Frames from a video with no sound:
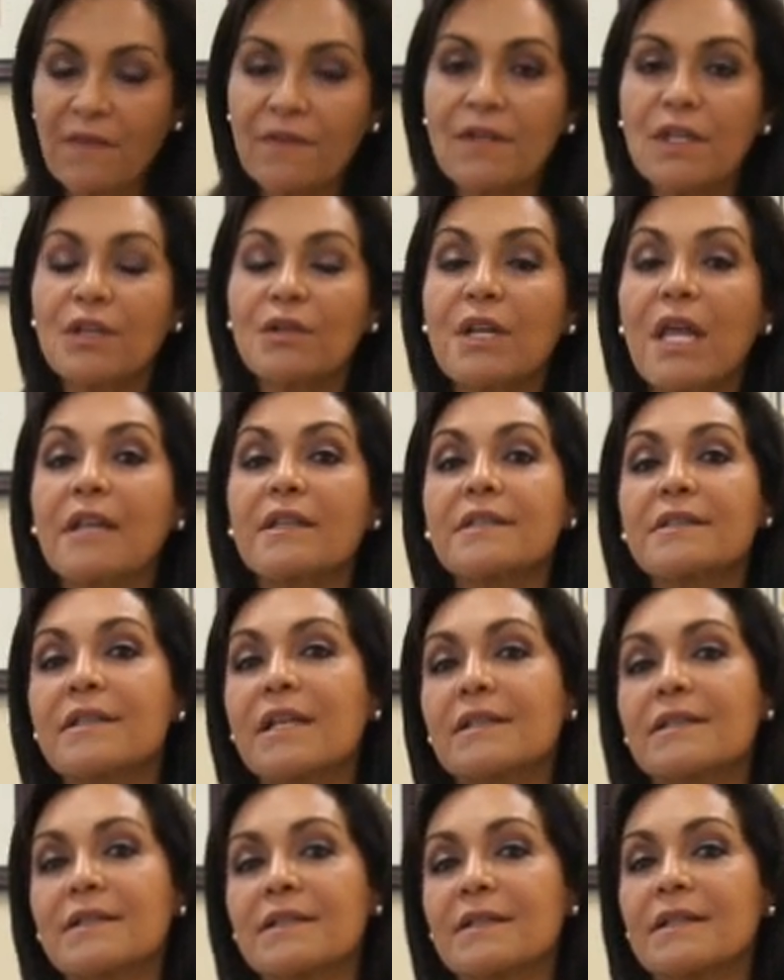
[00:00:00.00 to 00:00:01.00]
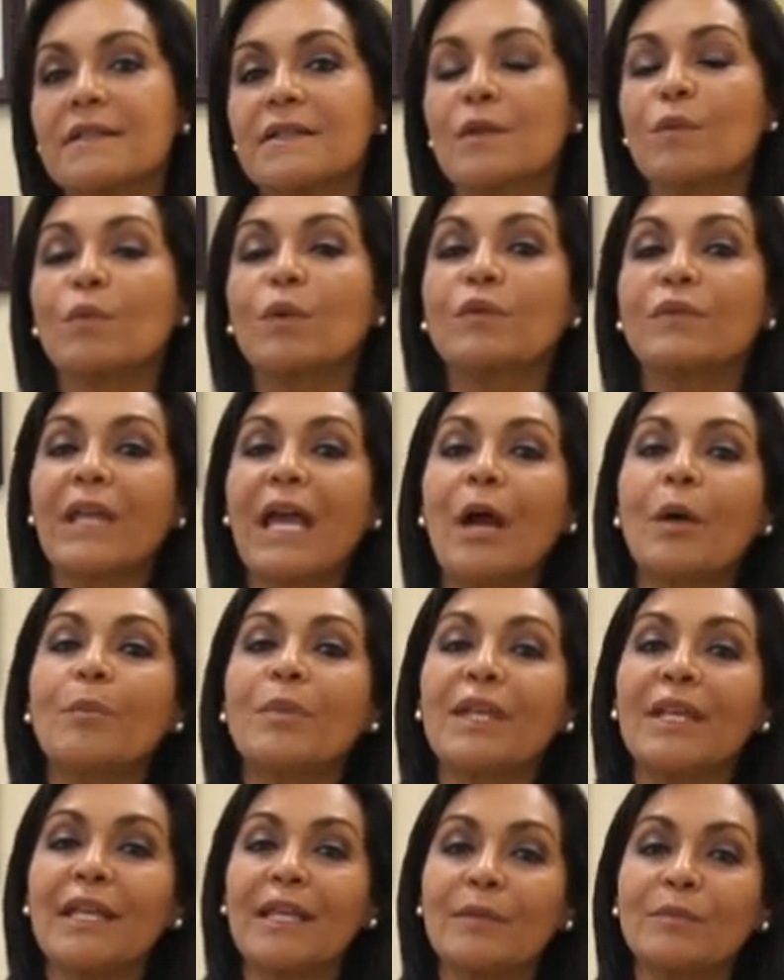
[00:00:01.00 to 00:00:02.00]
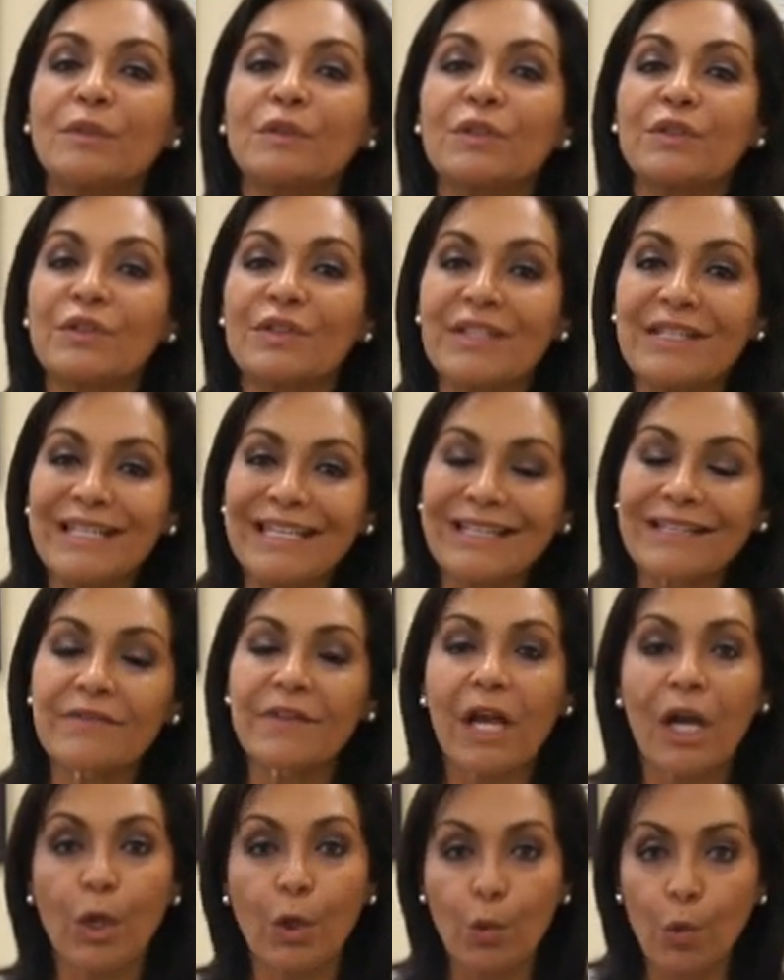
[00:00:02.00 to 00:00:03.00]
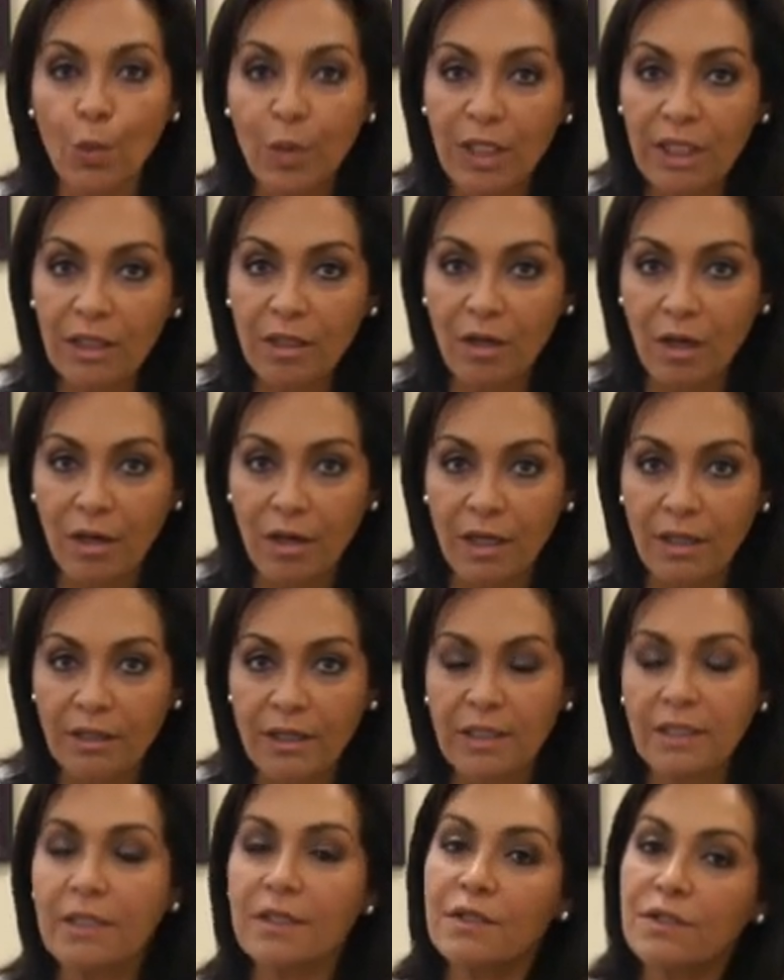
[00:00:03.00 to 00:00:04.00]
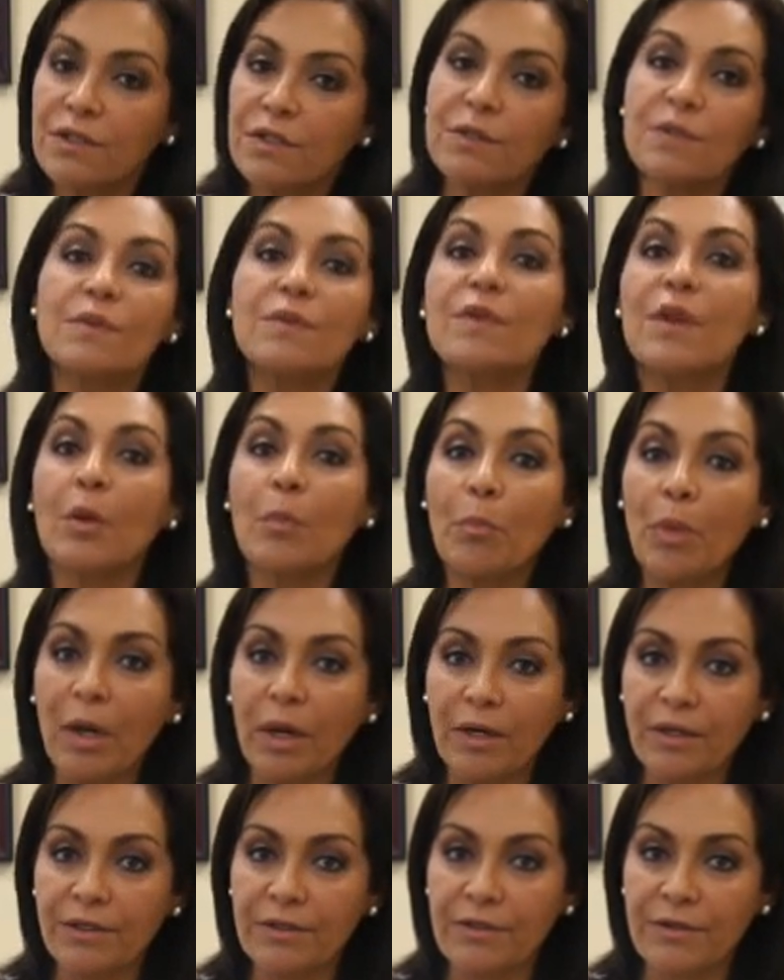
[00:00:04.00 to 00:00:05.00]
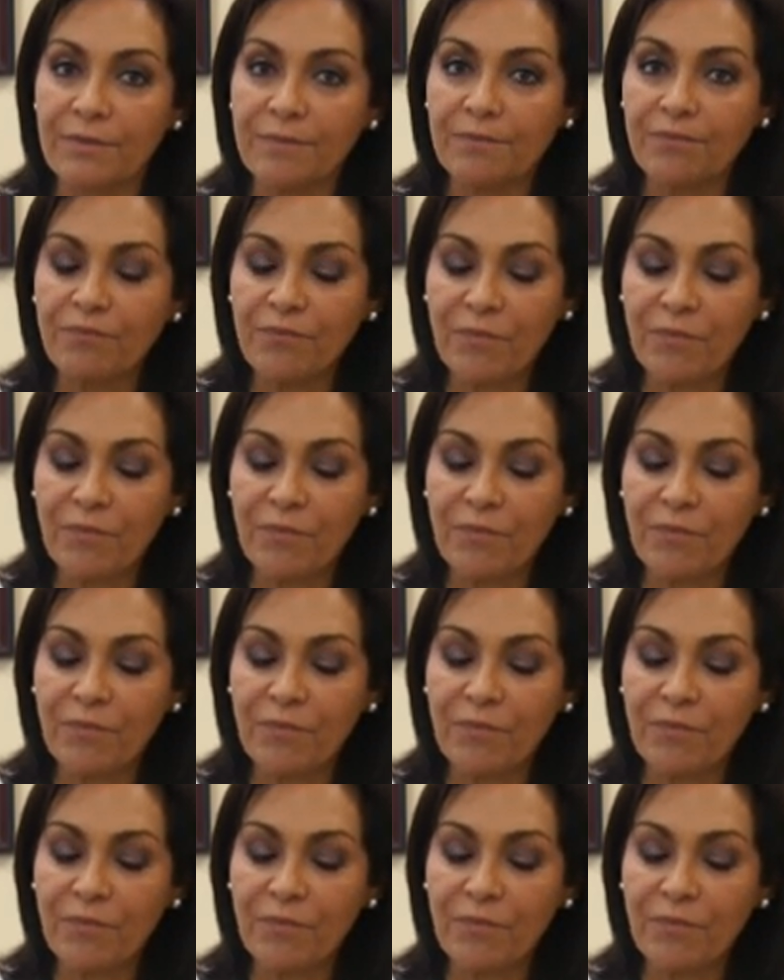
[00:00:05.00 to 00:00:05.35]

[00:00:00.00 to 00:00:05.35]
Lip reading: the United States citizen will now be able to get a green card to their partner.